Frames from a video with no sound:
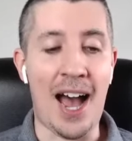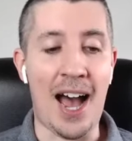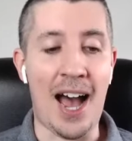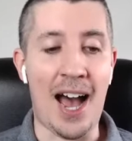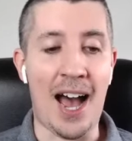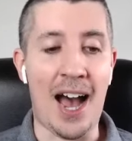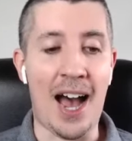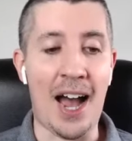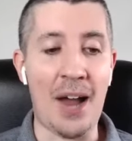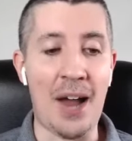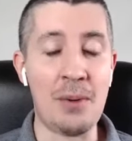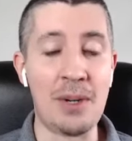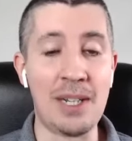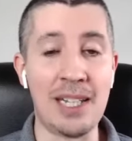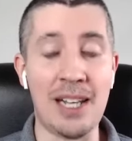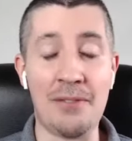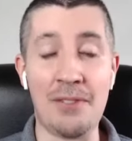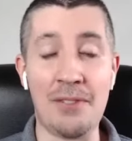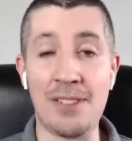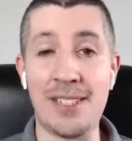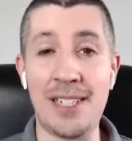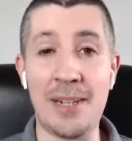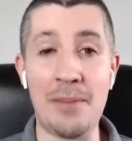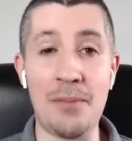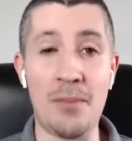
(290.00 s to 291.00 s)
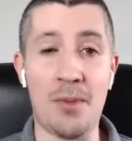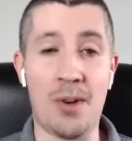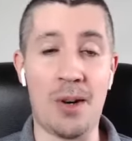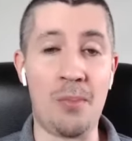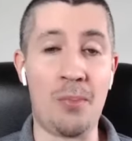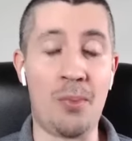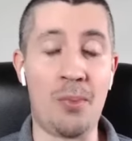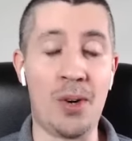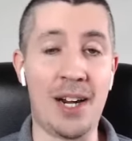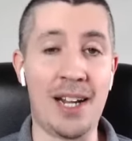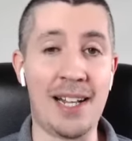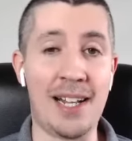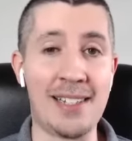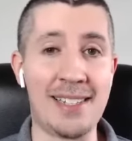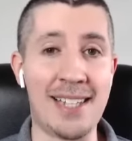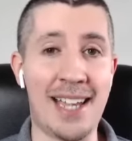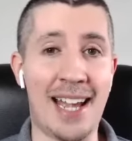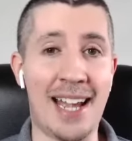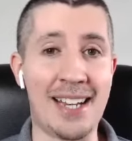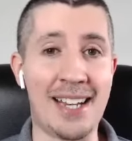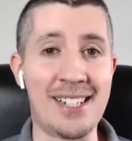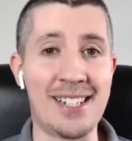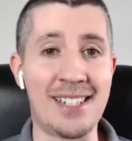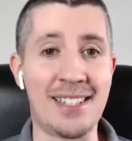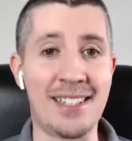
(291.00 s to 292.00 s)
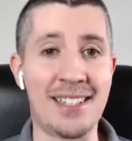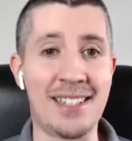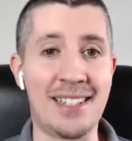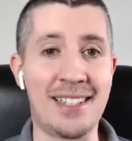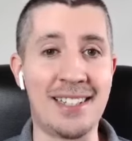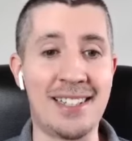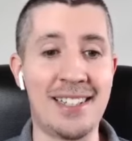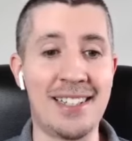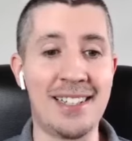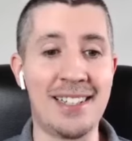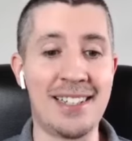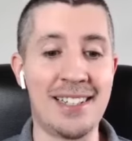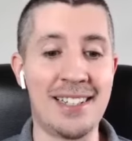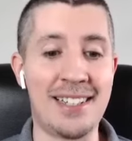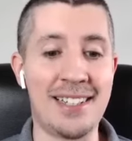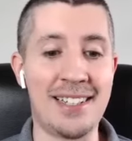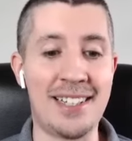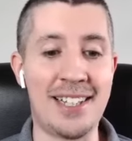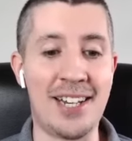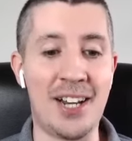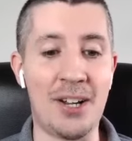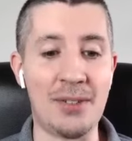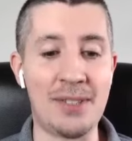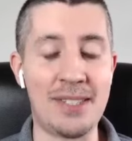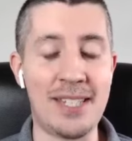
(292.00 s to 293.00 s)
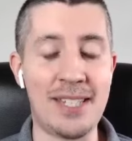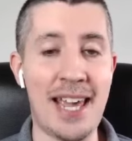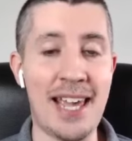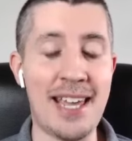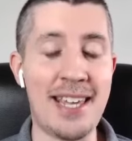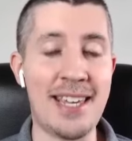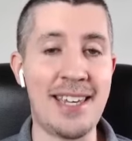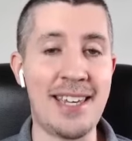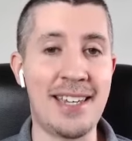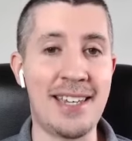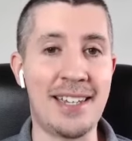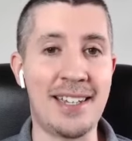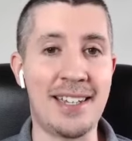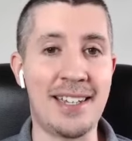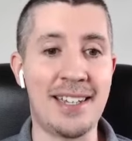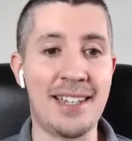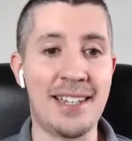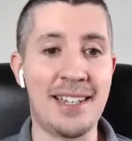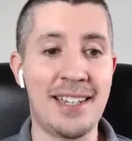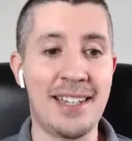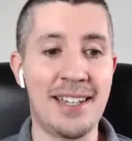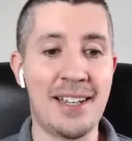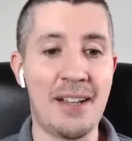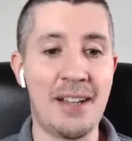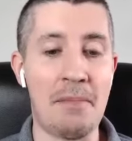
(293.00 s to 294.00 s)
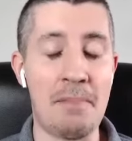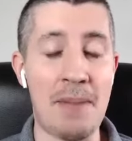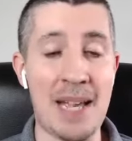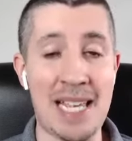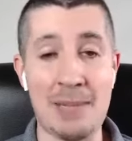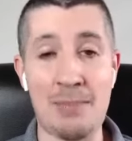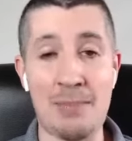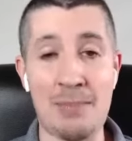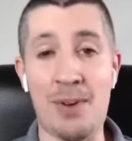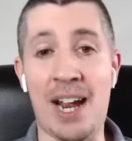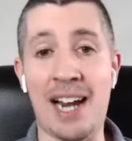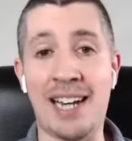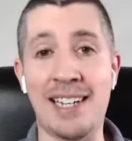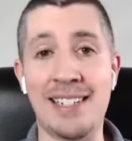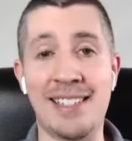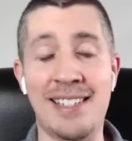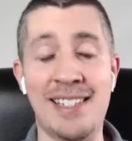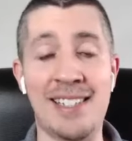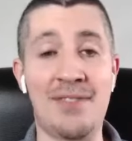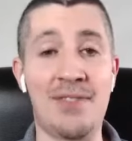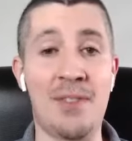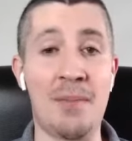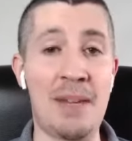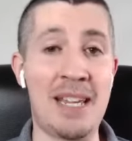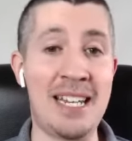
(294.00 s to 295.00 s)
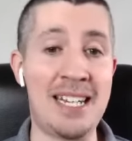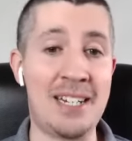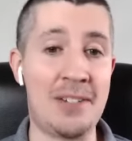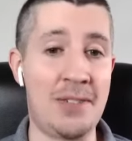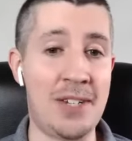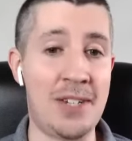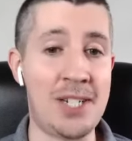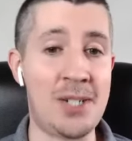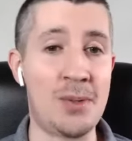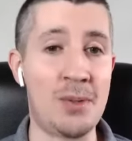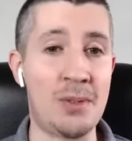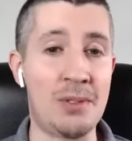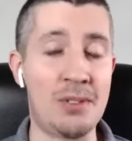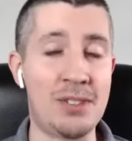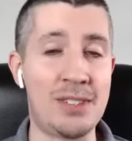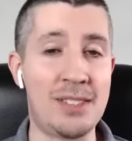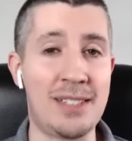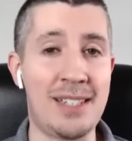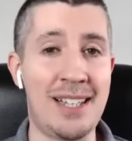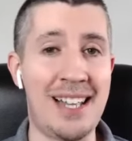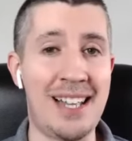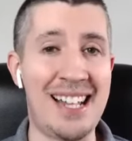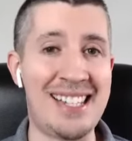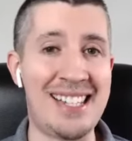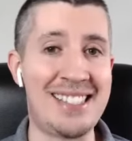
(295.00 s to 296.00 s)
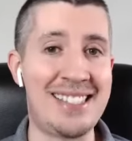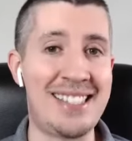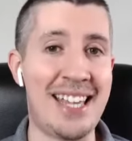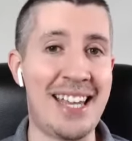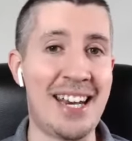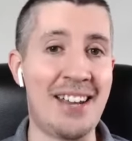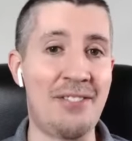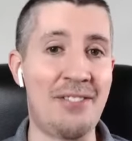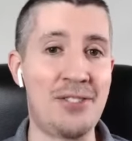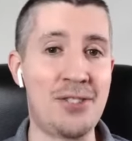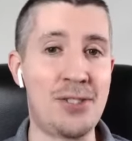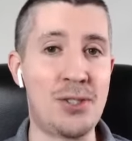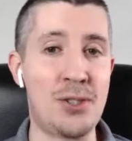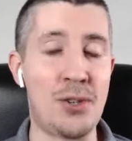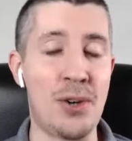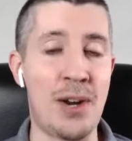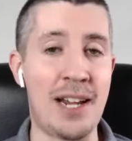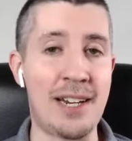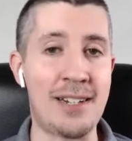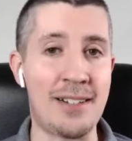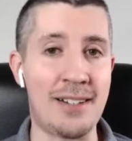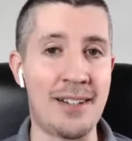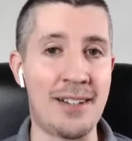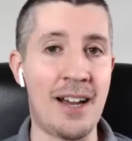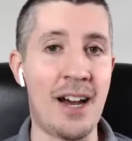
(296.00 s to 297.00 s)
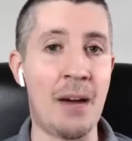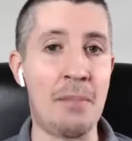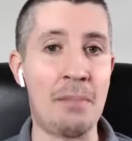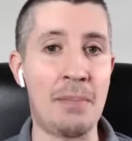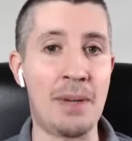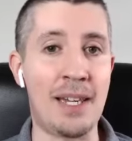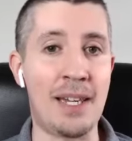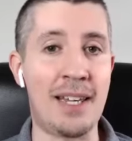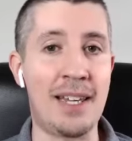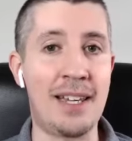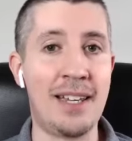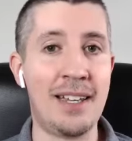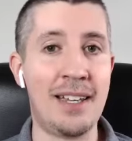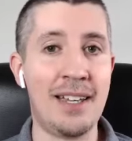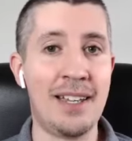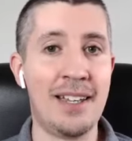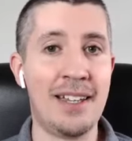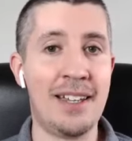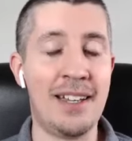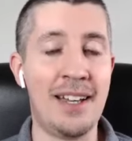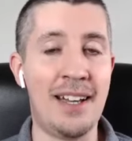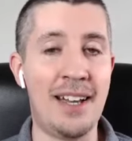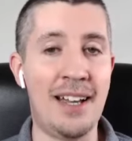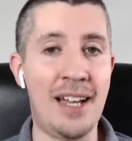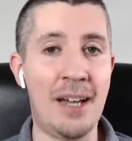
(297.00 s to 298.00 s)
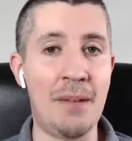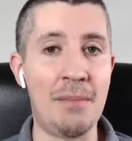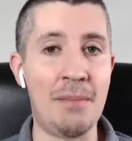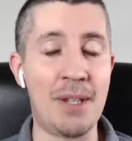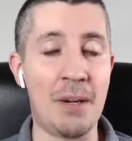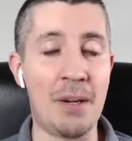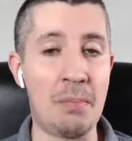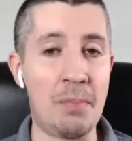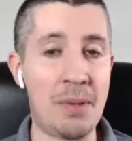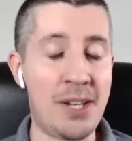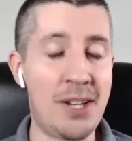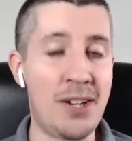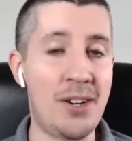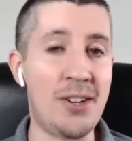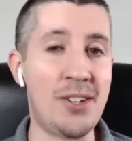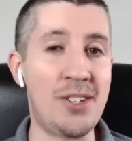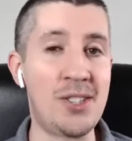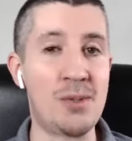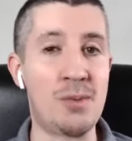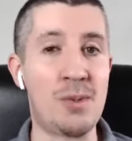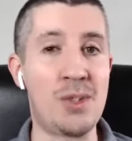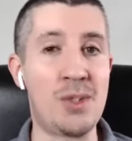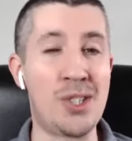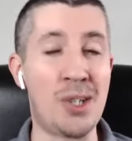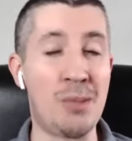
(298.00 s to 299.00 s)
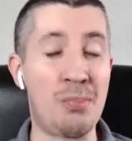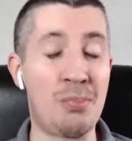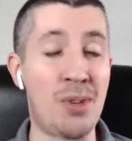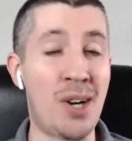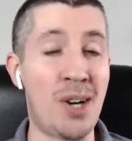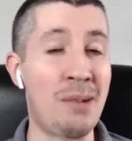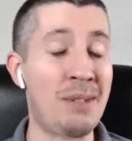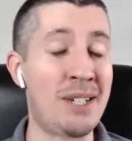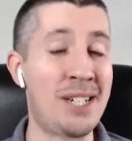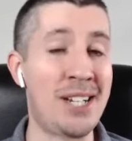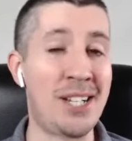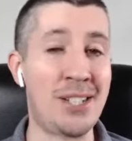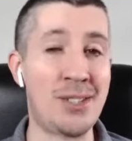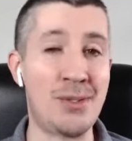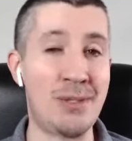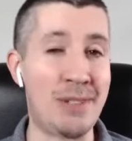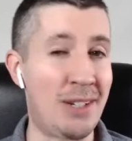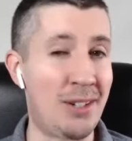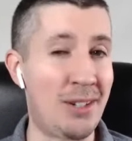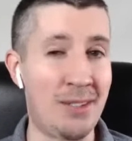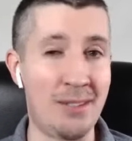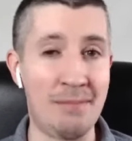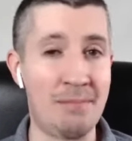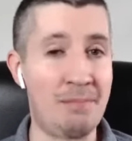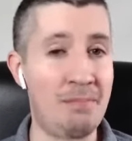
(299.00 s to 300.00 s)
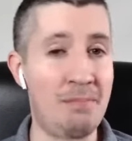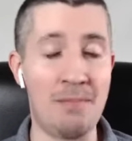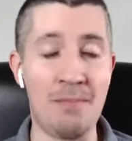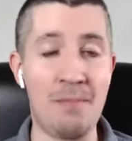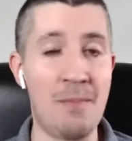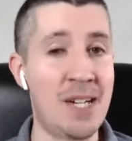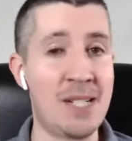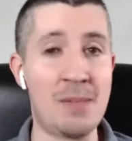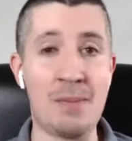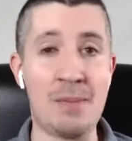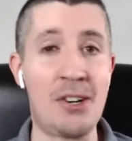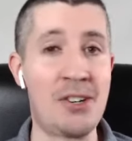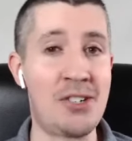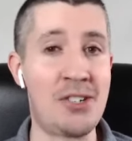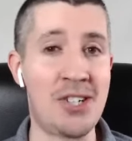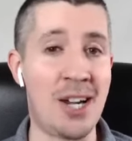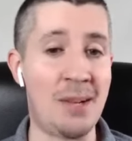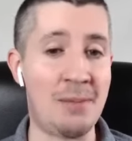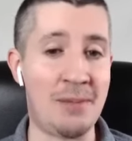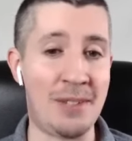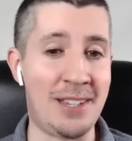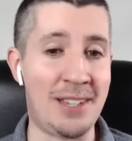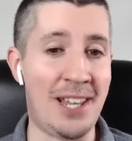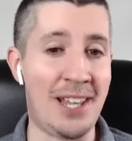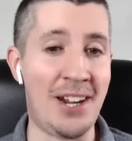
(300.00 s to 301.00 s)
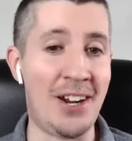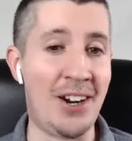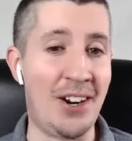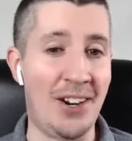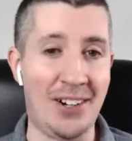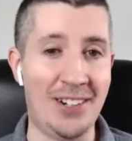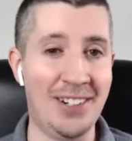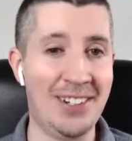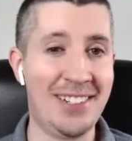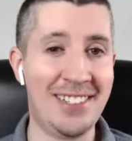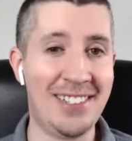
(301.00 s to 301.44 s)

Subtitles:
I would love to see more brands actually, taking best practices from individuals instead of trying to copy their peers, which are probably not doing a much better job than they are.